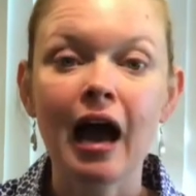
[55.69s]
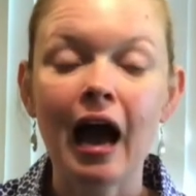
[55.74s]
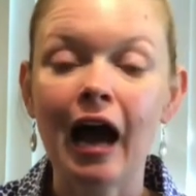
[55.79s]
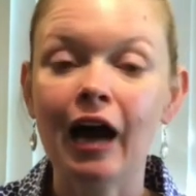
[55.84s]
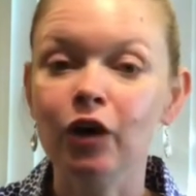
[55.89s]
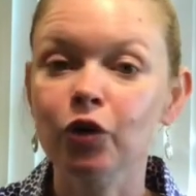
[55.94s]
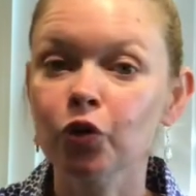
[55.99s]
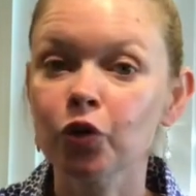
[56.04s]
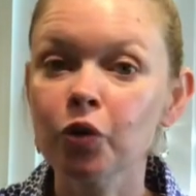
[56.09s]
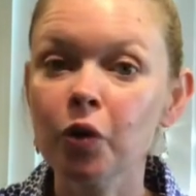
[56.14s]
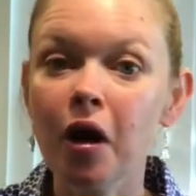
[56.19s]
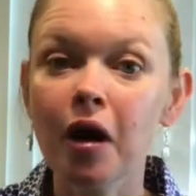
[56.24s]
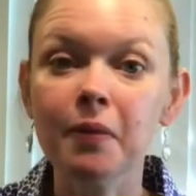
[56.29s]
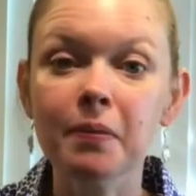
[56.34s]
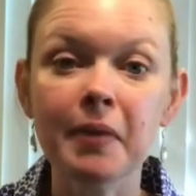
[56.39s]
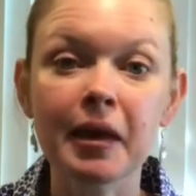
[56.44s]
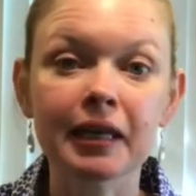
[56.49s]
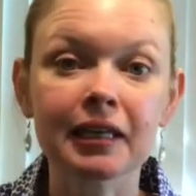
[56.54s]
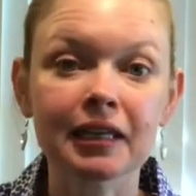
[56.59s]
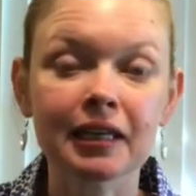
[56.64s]
I grew
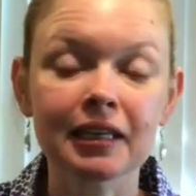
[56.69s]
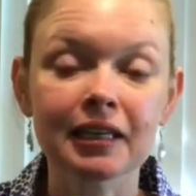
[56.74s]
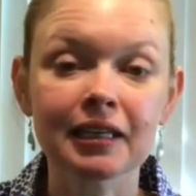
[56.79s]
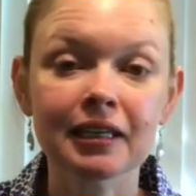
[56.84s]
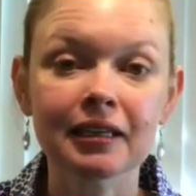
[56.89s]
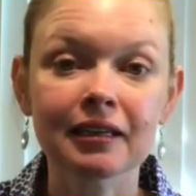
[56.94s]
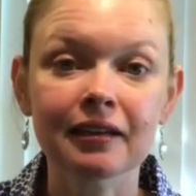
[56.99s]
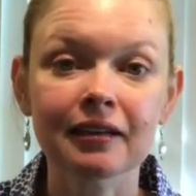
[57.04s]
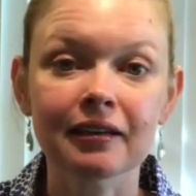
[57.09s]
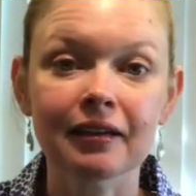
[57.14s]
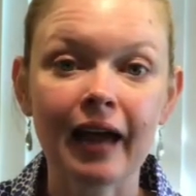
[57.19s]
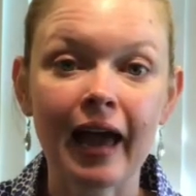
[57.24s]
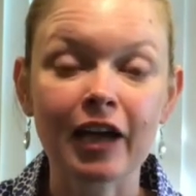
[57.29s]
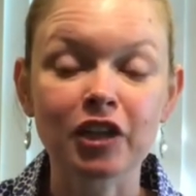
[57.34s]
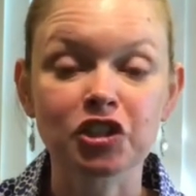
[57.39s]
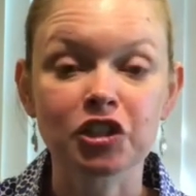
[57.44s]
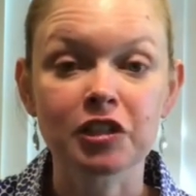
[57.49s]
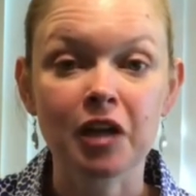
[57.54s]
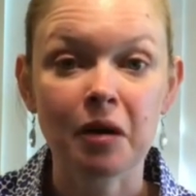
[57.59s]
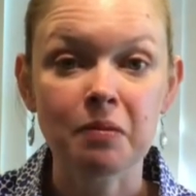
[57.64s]
up making,
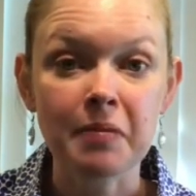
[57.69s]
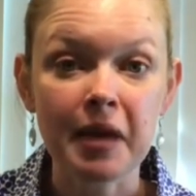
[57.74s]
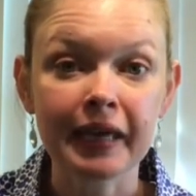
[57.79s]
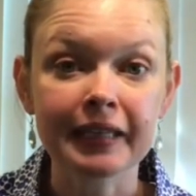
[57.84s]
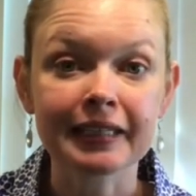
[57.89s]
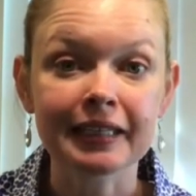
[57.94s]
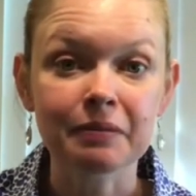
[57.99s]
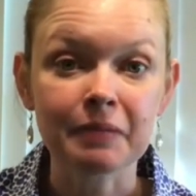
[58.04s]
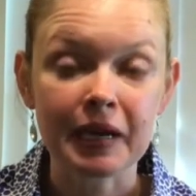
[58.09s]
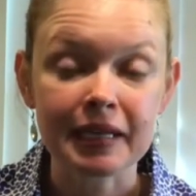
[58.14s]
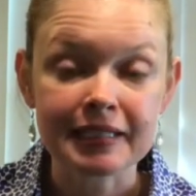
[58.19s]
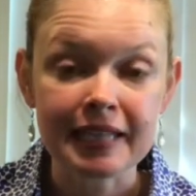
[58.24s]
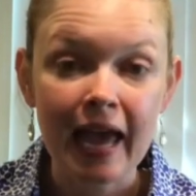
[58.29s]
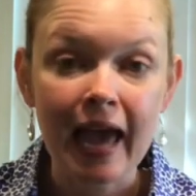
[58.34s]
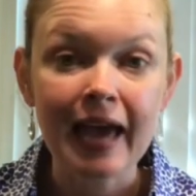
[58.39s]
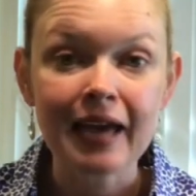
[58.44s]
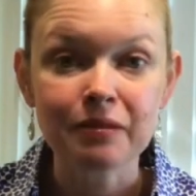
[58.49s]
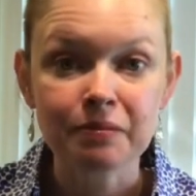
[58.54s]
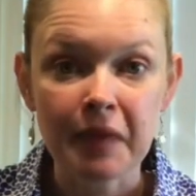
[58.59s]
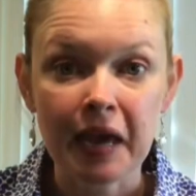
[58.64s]
actually not making, my
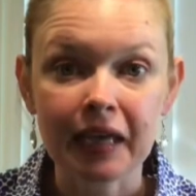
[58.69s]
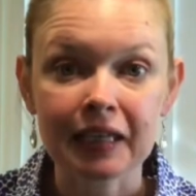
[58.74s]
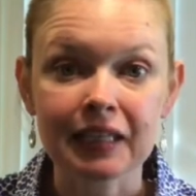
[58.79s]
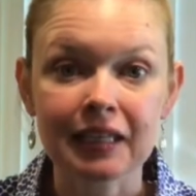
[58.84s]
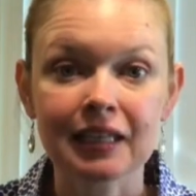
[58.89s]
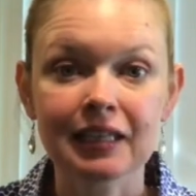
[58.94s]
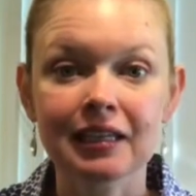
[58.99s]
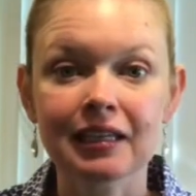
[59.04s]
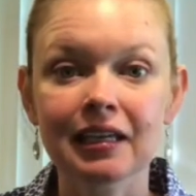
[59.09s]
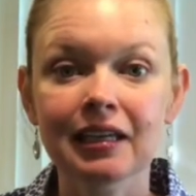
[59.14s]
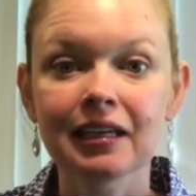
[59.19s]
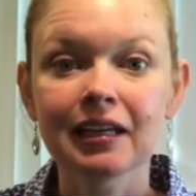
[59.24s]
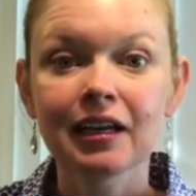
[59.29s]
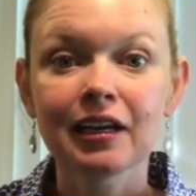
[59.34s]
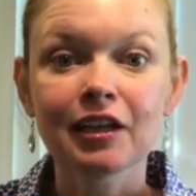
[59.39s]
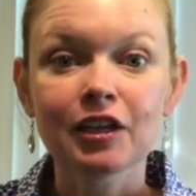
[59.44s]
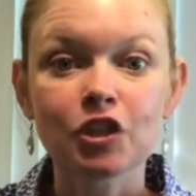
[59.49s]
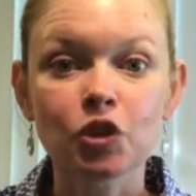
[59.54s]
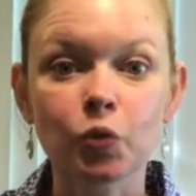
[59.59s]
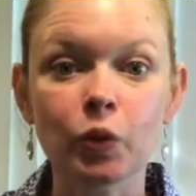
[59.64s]
dad making
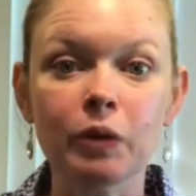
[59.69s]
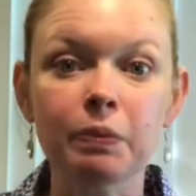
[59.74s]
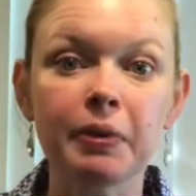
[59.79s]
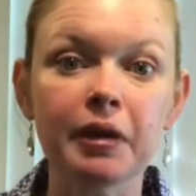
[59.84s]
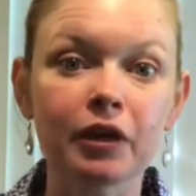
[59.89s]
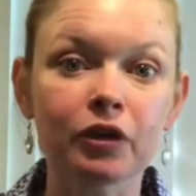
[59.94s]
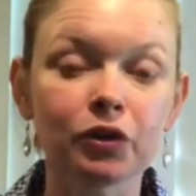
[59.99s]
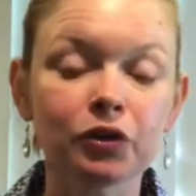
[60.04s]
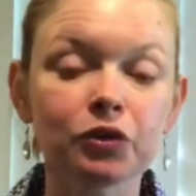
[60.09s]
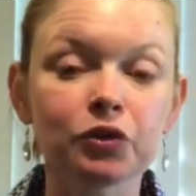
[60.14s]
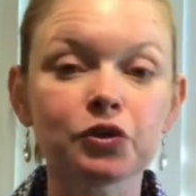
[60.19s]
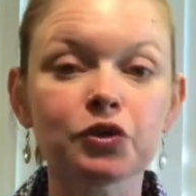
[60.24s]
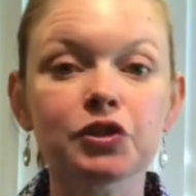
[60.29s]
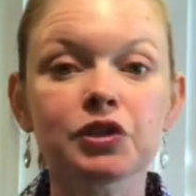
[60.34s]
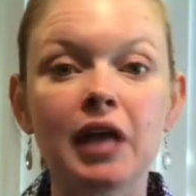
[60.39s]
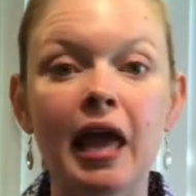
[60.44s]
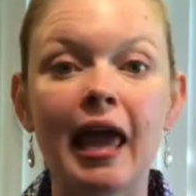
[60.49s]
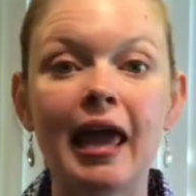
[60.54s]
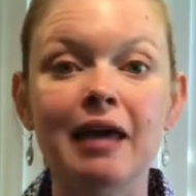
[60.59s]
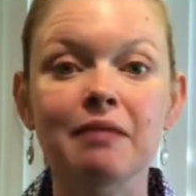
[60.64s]
sweet
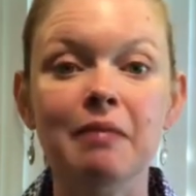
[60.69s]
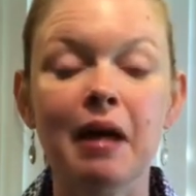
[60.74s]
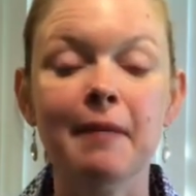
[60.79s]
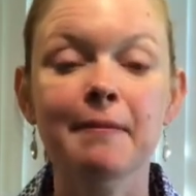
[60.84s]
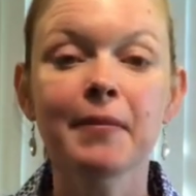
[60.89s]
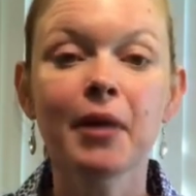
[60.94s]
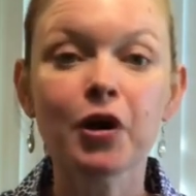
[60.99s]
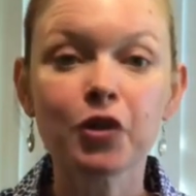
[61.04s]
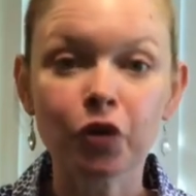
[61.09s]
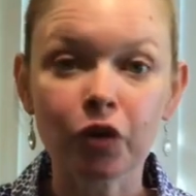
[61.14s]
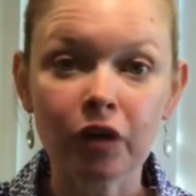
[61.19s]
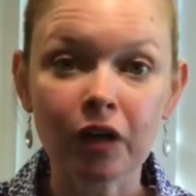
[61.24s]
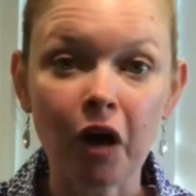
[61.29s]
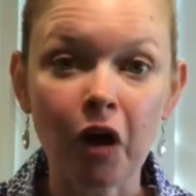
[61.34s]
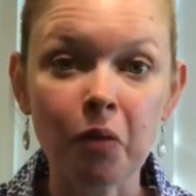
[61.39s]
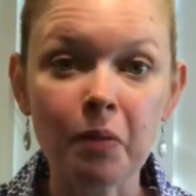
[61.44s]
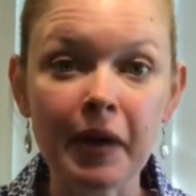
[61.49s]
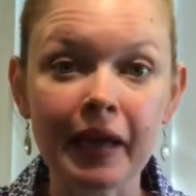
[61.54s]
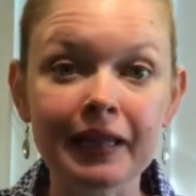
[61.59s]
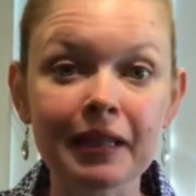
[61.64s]
pickles, and my
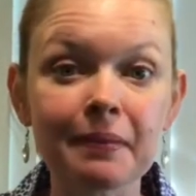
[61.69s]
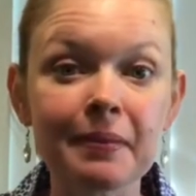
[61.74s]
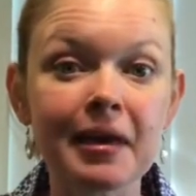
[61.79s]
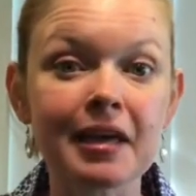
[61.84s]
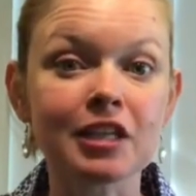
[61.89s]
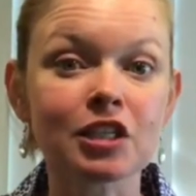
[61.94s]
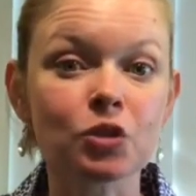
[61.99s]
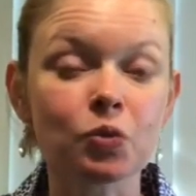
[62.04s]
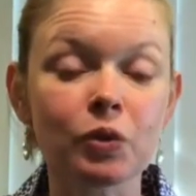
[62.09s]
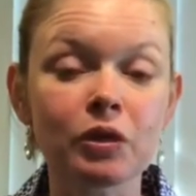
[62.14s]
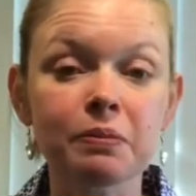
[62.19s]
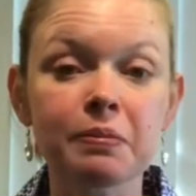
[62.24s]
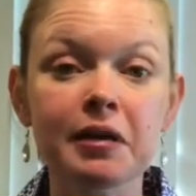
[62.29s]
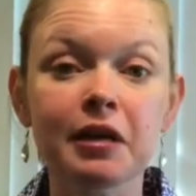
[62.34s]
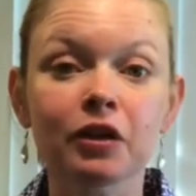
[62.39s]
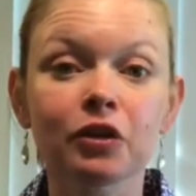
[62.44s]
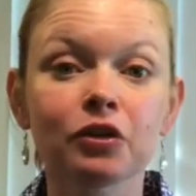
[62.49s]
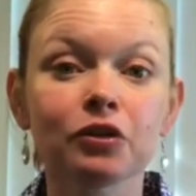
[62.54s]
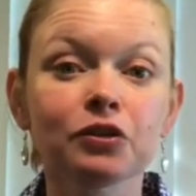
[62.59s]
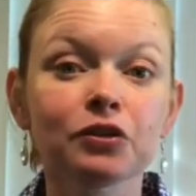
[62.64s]
mother-in-law made the best sweet
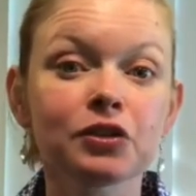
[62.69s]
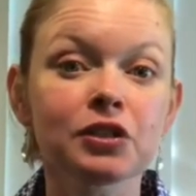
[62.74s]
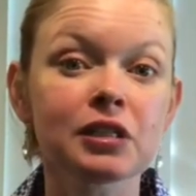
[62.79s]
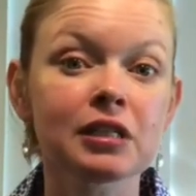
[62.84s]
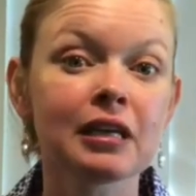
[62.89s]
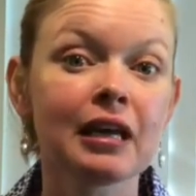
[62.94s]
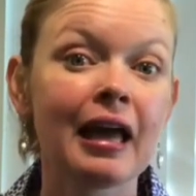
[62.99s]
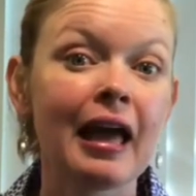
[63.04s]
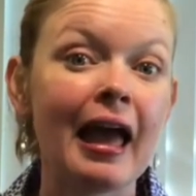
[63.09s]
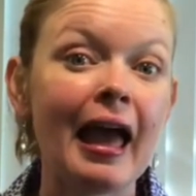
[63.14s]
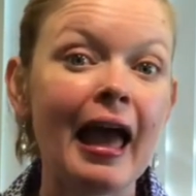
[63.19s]
pickles,